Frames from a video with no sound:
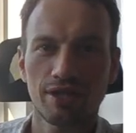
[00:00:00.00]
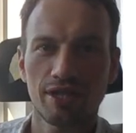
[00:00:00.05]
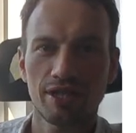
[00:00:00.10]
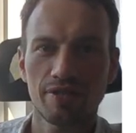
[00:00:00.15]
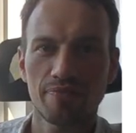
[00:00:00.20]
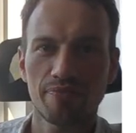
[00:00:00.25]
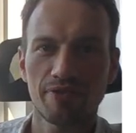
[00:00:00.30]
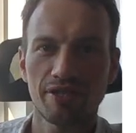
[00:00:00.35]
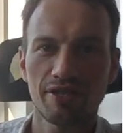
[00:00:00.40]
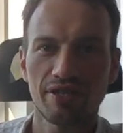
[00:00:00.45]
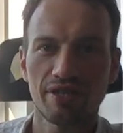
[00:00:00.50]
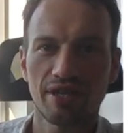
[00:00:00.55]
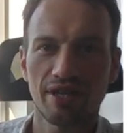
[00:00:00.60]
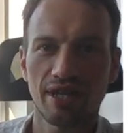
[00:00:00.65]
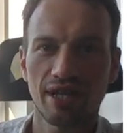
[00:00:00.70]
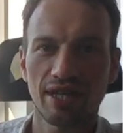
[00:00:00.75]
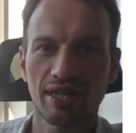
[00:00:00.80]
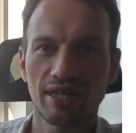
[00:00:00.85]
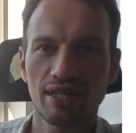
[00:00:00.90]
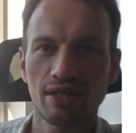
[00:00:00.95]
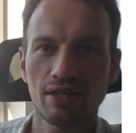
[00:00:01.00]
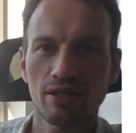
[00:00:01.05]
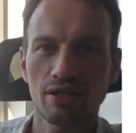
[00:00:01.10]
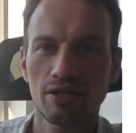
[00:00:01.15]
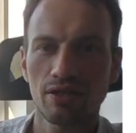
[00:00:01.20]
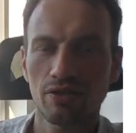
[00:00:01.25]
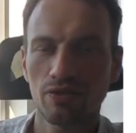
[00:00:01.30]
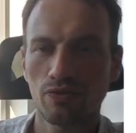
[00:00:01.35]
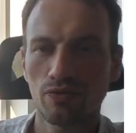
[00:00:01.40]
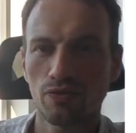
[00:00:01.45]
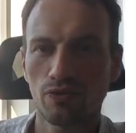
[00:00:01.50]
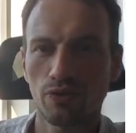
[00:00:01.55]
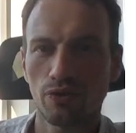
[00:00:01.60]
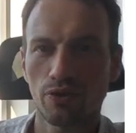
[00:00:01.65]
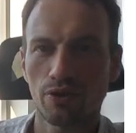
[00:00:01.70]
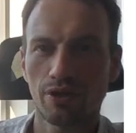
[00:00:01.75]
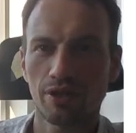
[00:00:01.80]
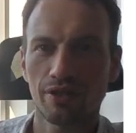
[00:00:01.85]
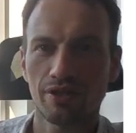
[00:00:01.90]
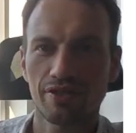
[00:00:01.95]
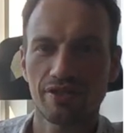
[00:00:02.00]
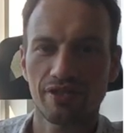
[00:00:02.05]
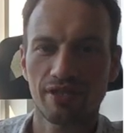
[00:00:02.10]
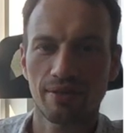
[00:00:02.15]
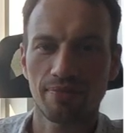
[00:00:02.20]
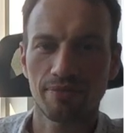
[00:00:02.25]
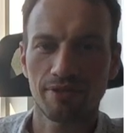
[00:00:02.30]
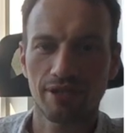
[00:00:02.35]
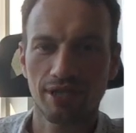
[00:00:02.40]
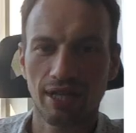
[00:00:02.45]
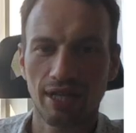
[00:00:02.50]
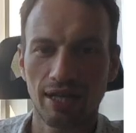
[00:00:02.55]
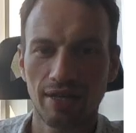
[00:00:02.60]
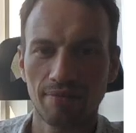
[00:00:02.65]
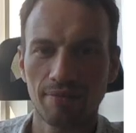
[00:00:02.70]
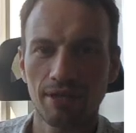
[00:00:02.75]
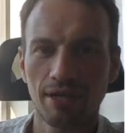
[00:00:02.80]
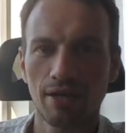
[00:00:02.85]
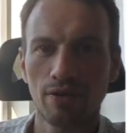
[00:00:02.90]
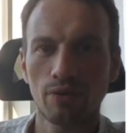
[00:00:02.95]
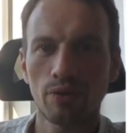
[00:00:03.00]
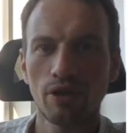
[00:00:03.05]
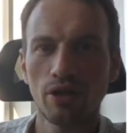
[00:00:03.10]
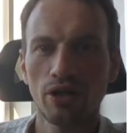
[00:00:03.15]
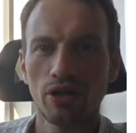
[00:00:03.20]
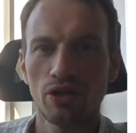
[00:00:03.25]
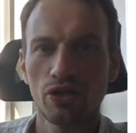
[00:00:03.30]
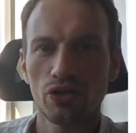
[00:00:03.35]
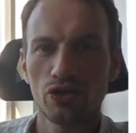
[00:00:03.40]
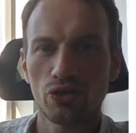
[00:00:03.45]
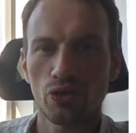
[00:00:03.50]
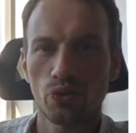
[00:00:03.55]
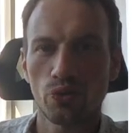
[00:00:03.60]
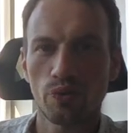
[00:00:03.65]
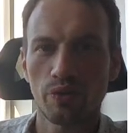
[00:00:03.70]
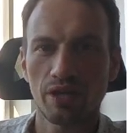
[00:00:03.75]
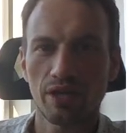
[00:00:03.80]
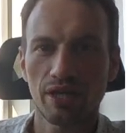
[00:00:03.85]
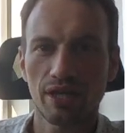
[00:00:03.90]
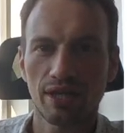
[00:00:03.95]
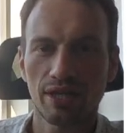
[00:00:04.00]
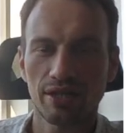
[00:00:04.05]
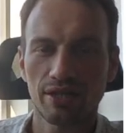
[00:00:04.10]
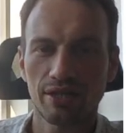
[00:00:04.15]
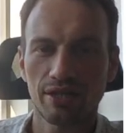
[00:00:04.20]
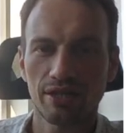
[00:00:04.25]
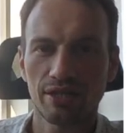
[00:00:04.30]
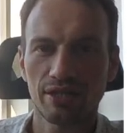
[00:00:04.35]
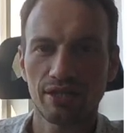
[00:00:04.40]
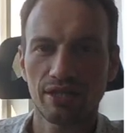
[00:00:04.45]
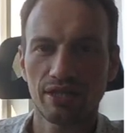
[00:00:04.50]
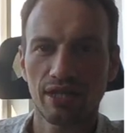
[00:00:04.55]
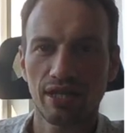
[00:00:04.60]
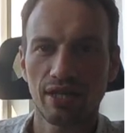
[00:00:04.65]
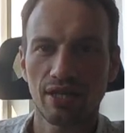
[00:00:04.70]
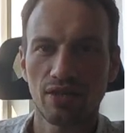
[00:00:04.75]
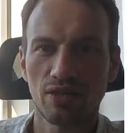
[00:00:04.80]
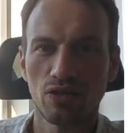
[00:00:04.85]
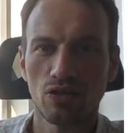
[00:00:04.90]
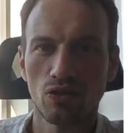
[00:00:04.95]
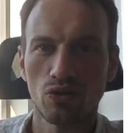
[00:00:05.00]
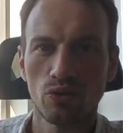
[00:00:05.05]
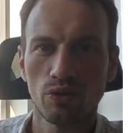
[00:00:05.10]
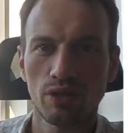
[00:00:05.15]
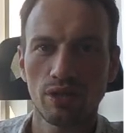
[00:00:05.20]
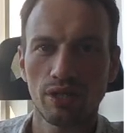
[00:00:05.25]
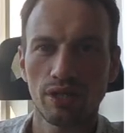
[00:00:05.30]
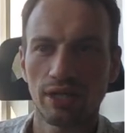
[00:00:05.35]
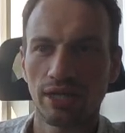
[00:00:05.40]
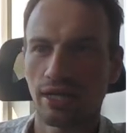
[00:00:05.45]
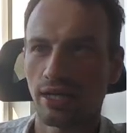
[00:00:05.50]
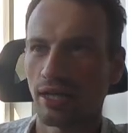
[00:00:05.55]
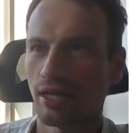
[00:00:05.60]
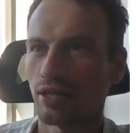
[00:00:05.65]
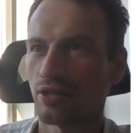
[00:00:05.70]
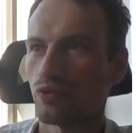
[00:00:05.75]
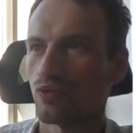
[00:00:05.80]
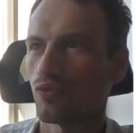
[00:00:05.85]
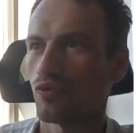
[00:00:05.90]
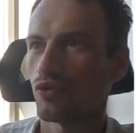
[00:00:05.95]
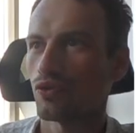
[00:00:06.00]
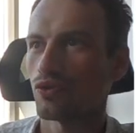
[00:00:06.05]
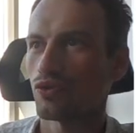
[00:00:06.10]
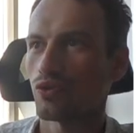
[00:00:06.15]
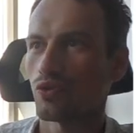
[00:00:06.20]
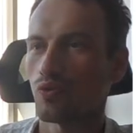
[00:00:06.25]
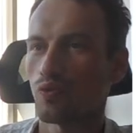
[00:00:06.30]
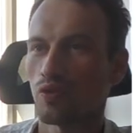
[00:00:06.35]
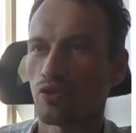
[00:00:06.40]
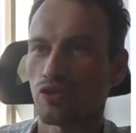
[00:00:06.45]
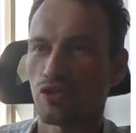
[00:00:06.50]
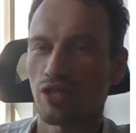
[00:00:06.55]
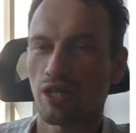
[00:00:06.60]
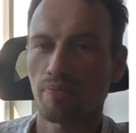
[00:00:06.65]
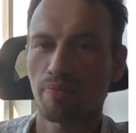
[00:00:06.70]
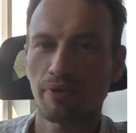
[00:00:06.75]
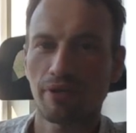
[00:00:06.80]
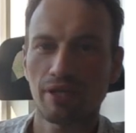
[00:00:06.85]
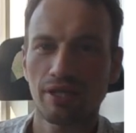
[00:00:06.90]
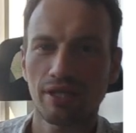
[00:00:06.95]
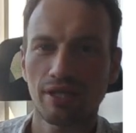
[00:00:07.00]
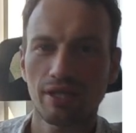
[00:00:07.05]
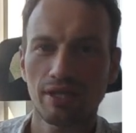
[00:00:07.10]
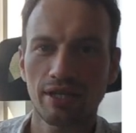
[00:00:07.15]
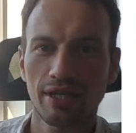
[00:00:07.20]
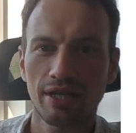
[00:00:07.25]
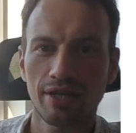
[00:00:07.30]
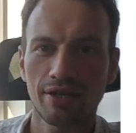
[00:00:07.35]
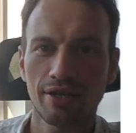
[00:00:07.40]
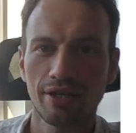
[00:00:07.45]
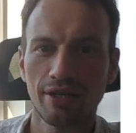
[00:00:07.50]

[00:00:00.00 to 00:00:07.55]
has been running for some time now, so we can take a look at what was happening there.